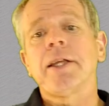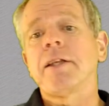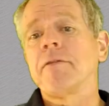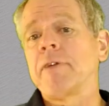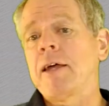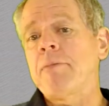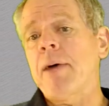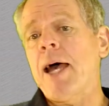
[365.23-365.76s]
the
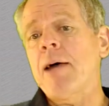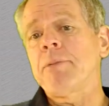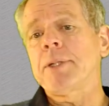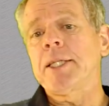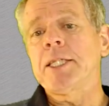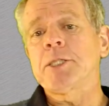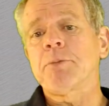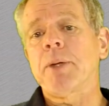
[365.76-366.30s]
web app
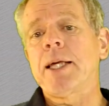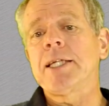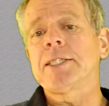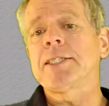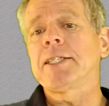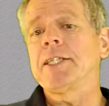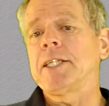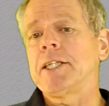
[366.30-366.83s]
displays
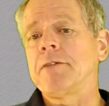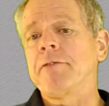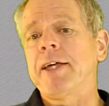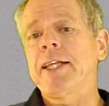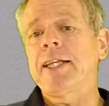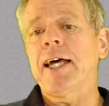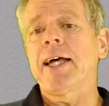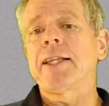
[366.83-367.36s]
the
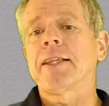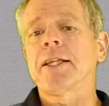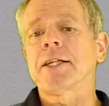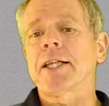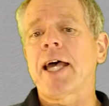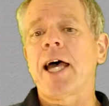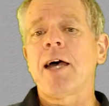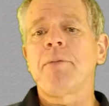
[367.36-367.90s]
event handler
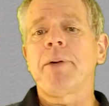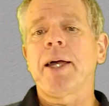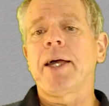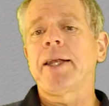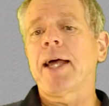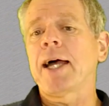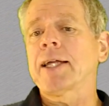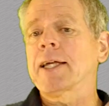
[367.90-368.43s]
tab
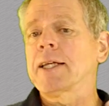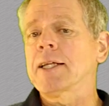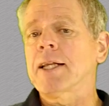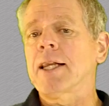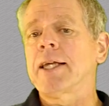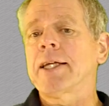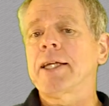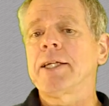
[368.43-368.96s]
and I can
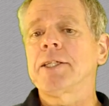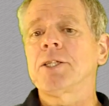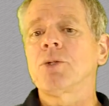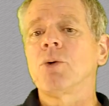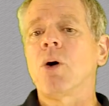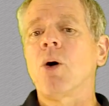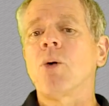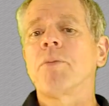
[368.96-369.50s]
click it
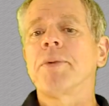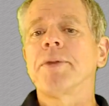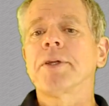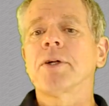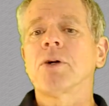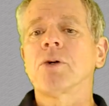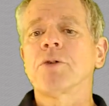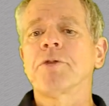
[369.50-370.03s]
to open the
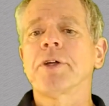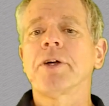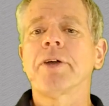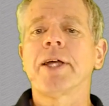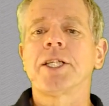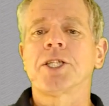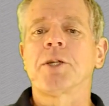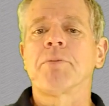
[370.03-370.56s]

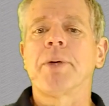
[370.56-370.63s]
configuration